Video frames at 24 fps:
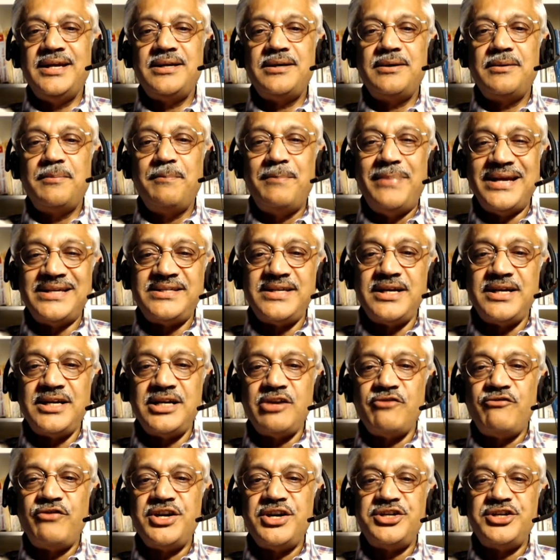basic
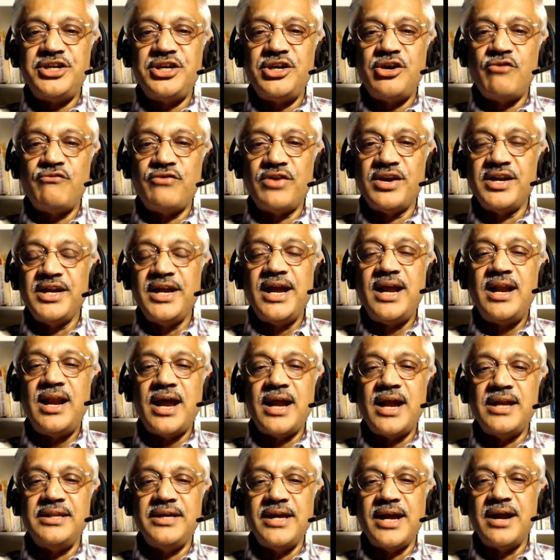definition of real and
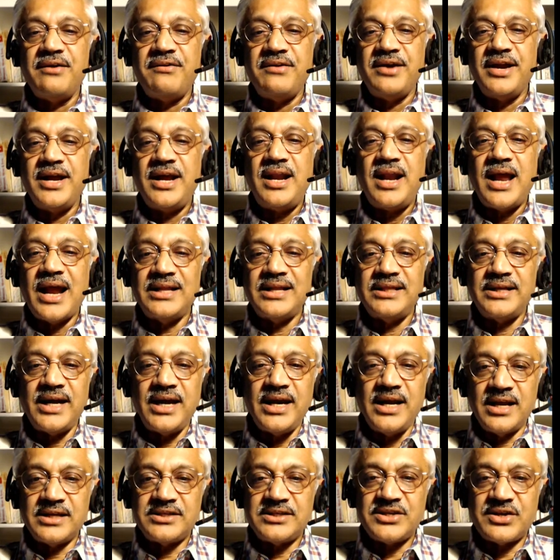the unreal and the
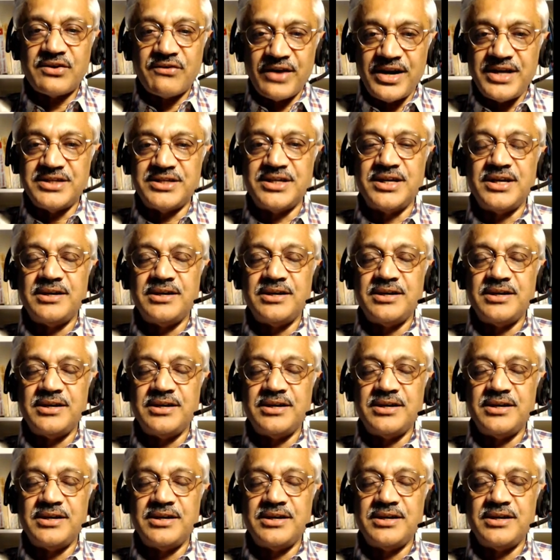illustration.